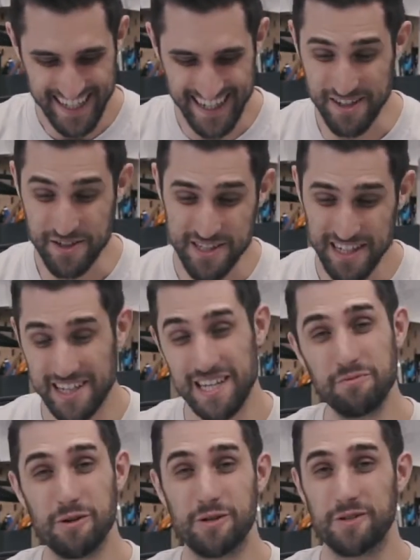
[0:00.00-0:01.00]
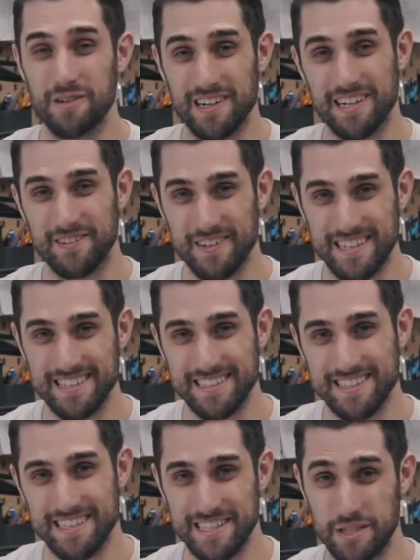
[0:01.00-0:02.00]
You set a keyboard shortcut to access this.